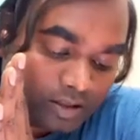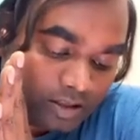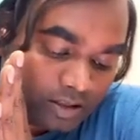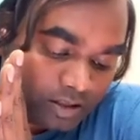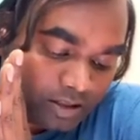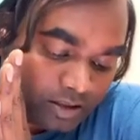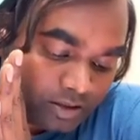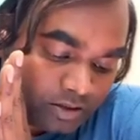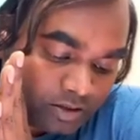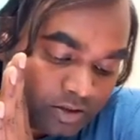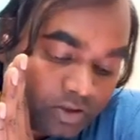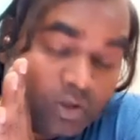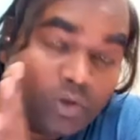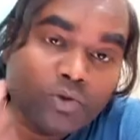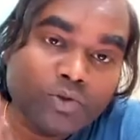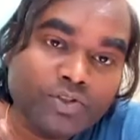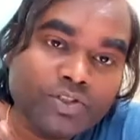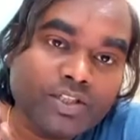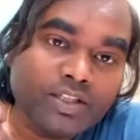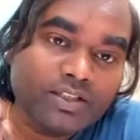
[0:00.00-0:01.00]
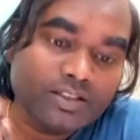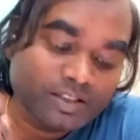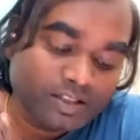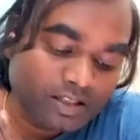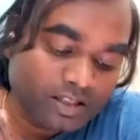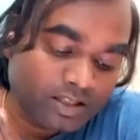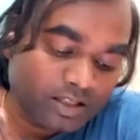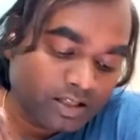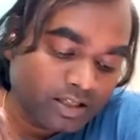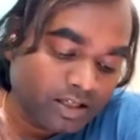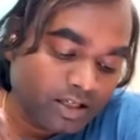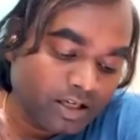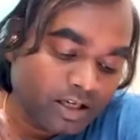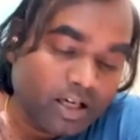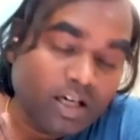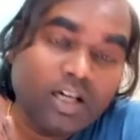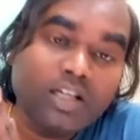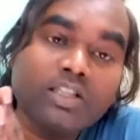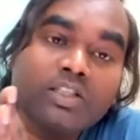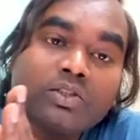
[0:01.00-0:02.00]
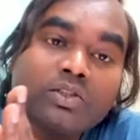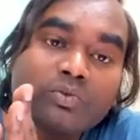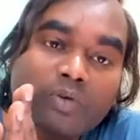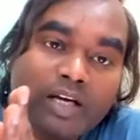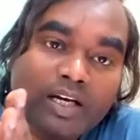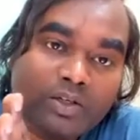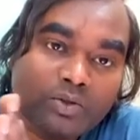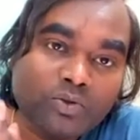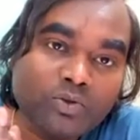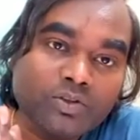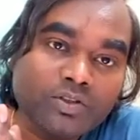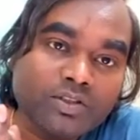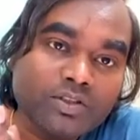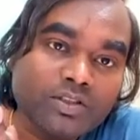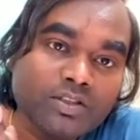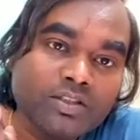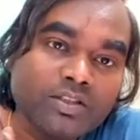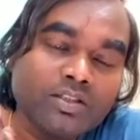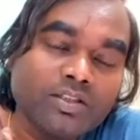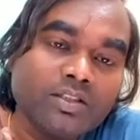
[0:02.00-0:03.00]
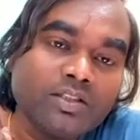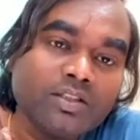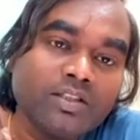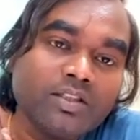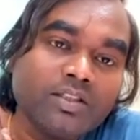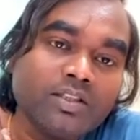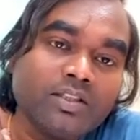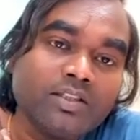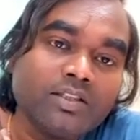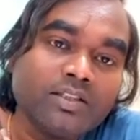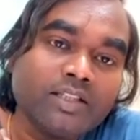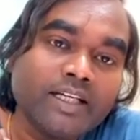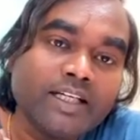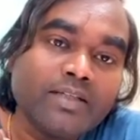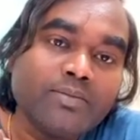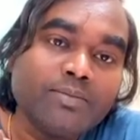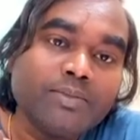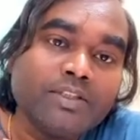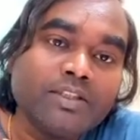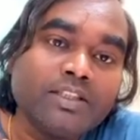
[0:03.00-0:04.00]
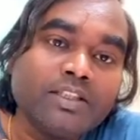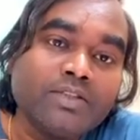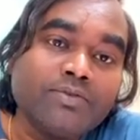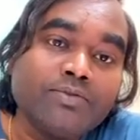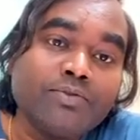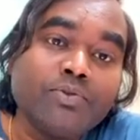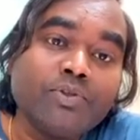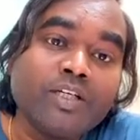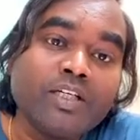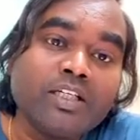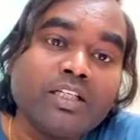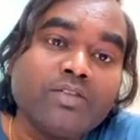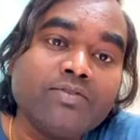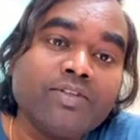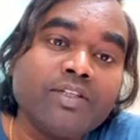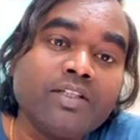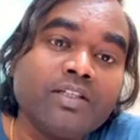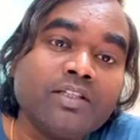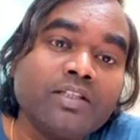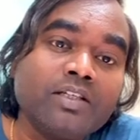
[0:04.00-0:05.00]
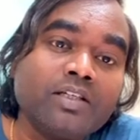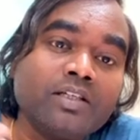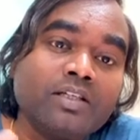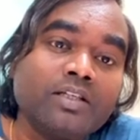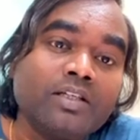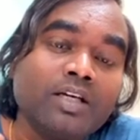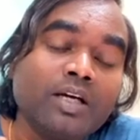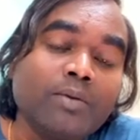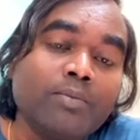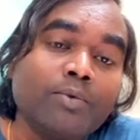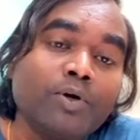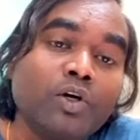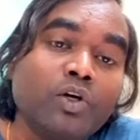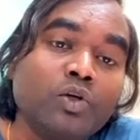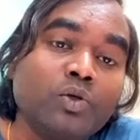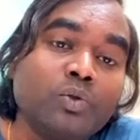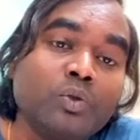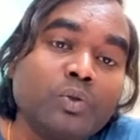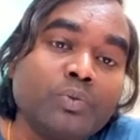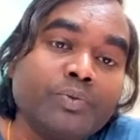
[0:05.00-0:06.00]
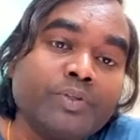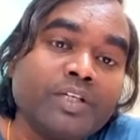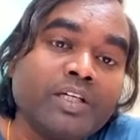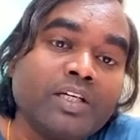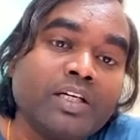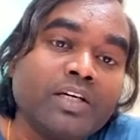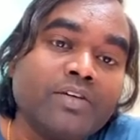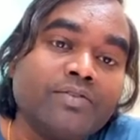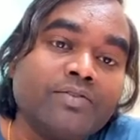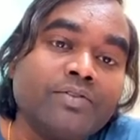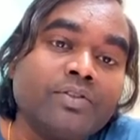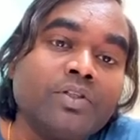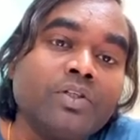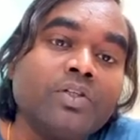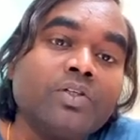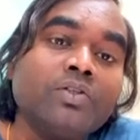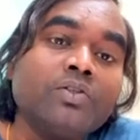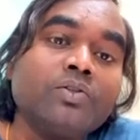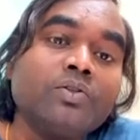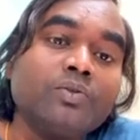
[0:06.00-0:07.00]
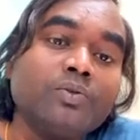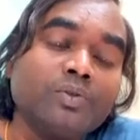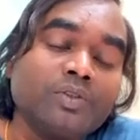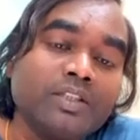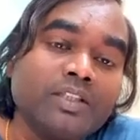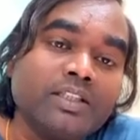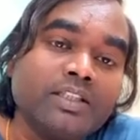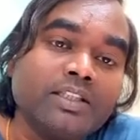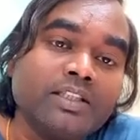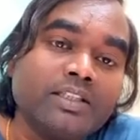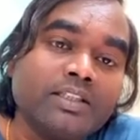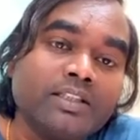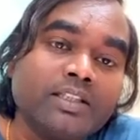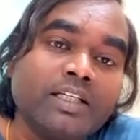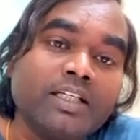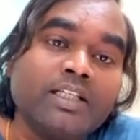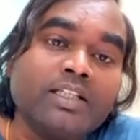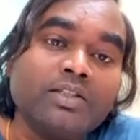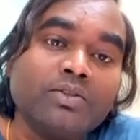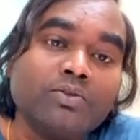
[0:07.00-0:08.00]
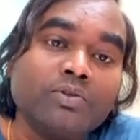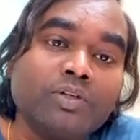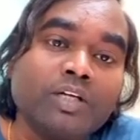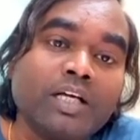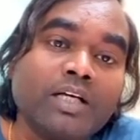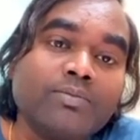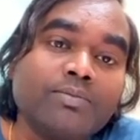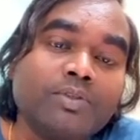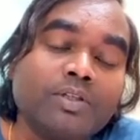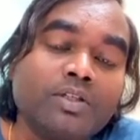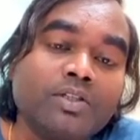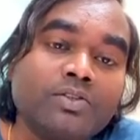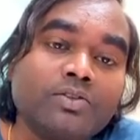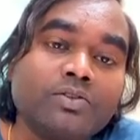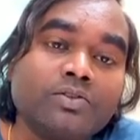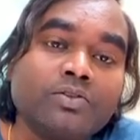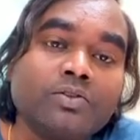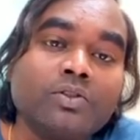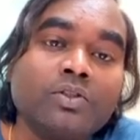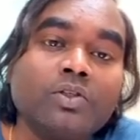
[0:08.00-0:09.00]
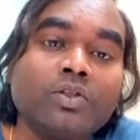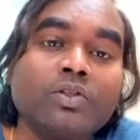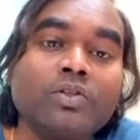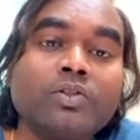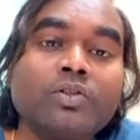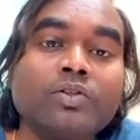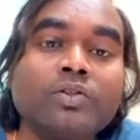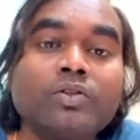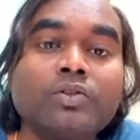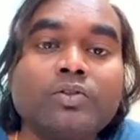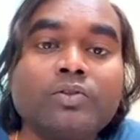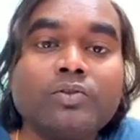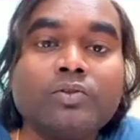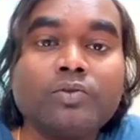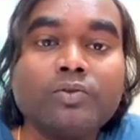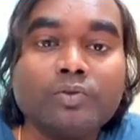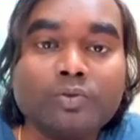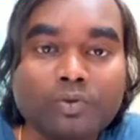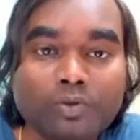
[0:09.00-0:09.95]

solutions or square roots. That means if you are given the polynomial of 2 degree, then you will have the 2